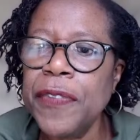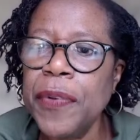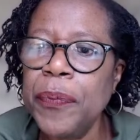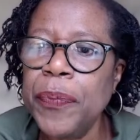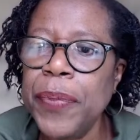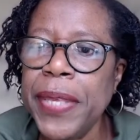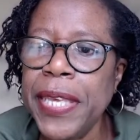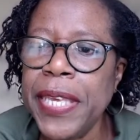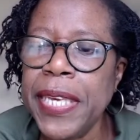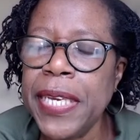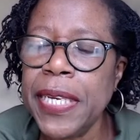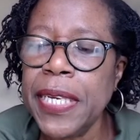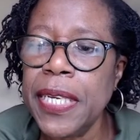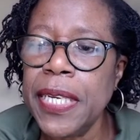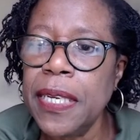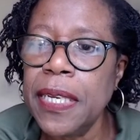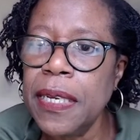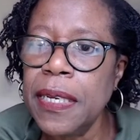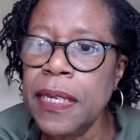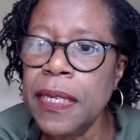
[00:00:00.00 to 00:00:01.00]
for being
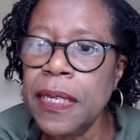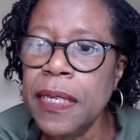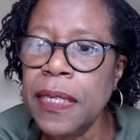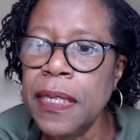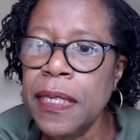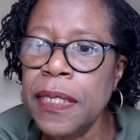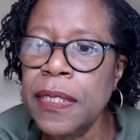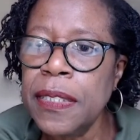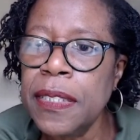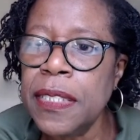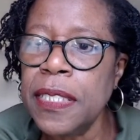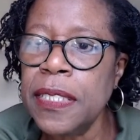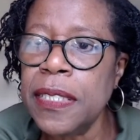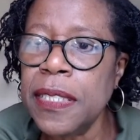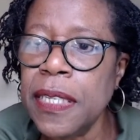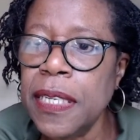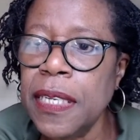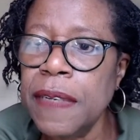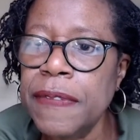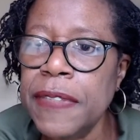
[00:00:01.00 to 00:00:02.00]

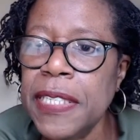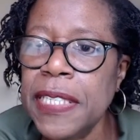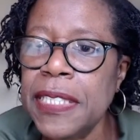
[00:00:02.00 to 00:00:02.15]
undeserved.